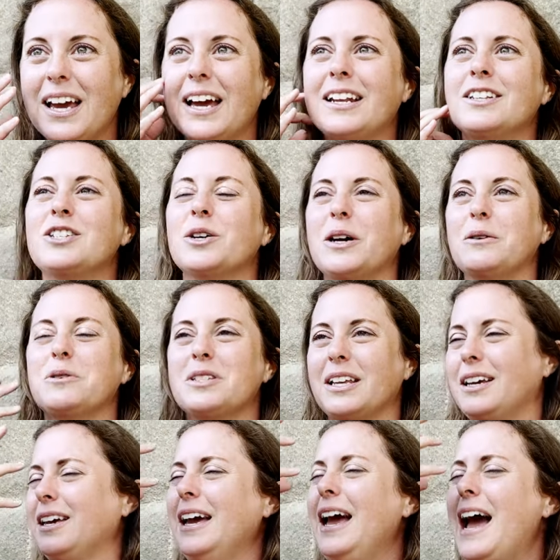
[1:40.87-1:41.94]
And so I was
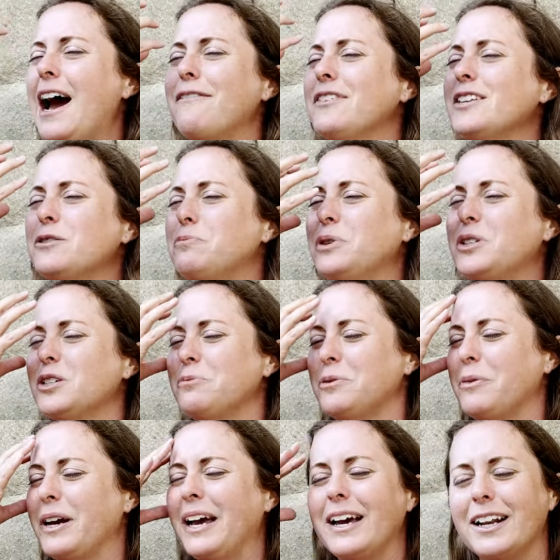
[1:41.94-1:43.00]
like, having this buildup in
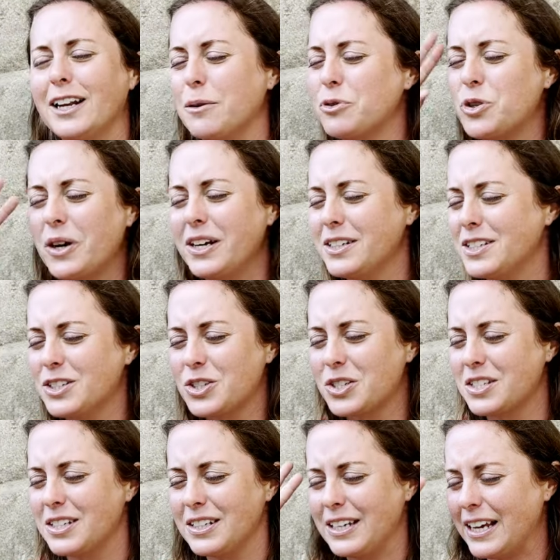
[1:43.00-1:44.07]
my head, and I'm trying to
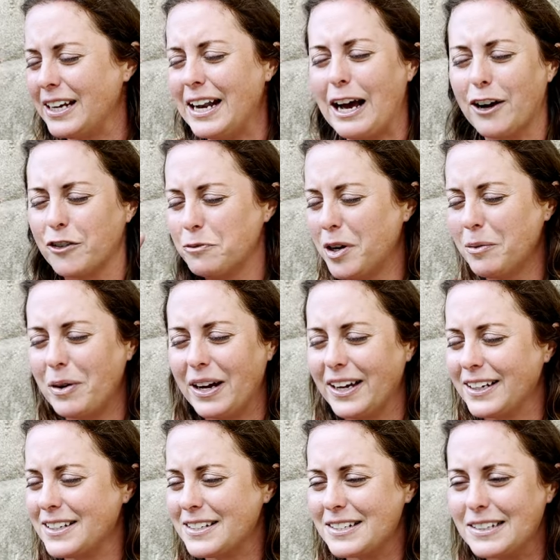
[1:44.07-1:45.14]
just get it out of my
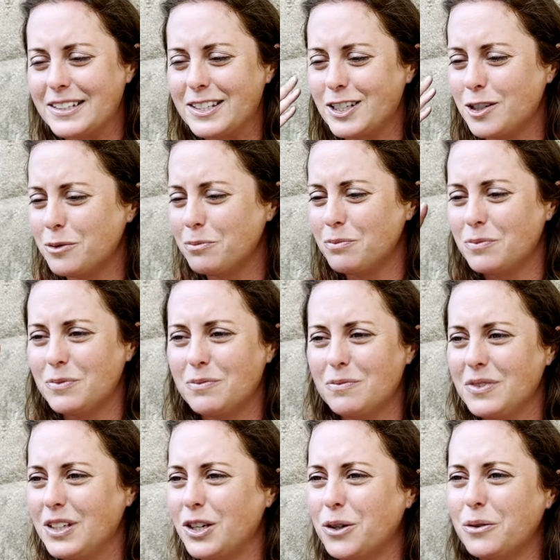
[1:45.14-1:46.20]
mind, listen to,
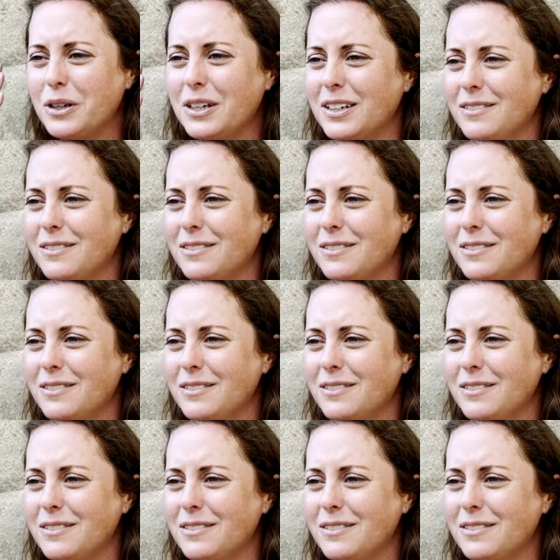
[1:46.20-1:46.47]
you know,